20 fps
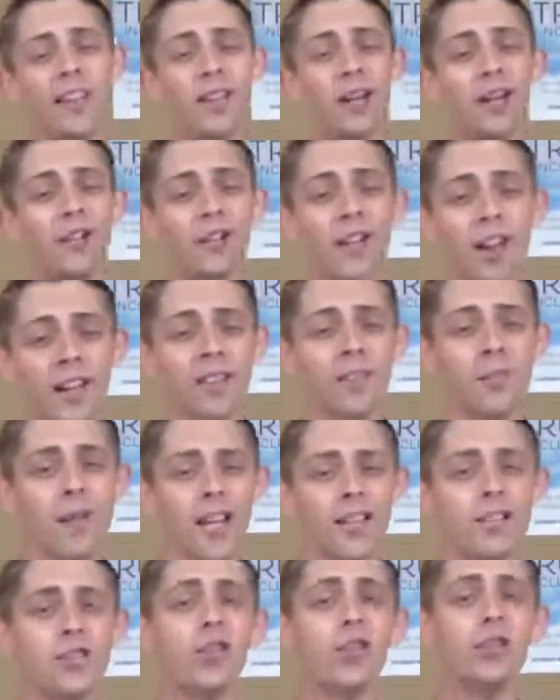their
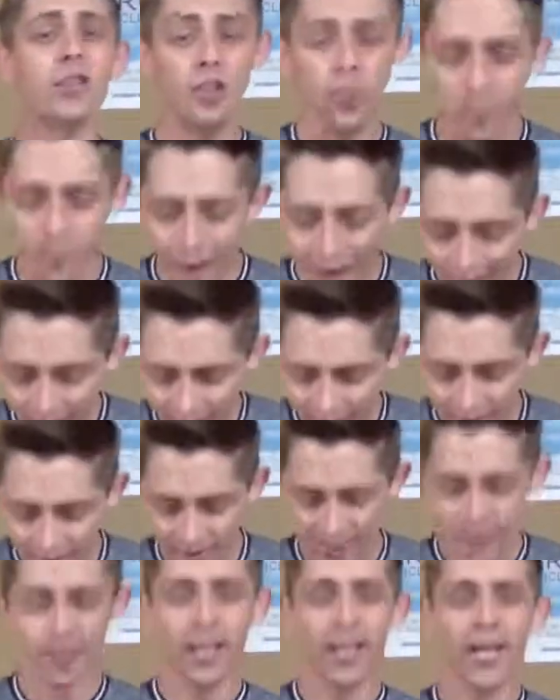fundamental humanity